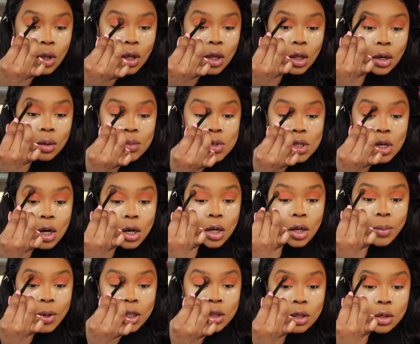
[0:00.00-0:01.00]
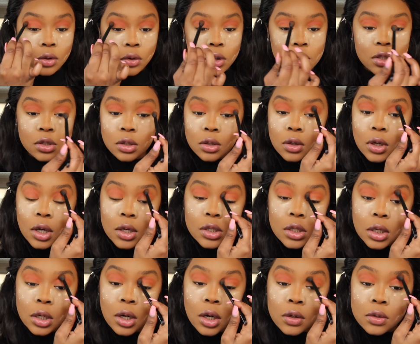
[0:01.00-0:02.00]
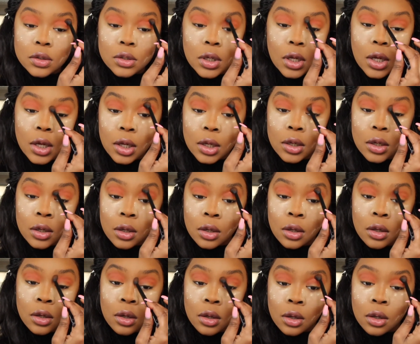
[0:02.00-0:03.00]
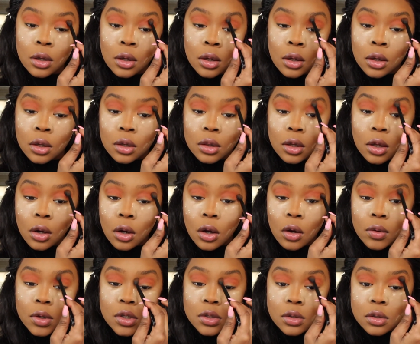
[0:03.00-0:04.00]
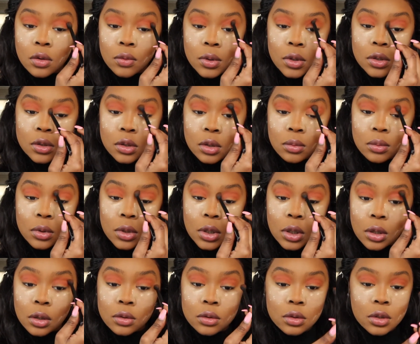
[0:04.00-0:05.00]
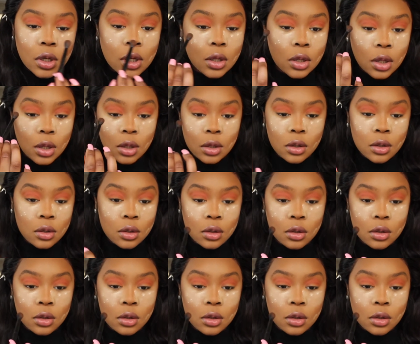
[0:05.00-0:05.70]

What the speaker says: And I'm sorry about the noise you guys hear outside. They're always doing something outside. Like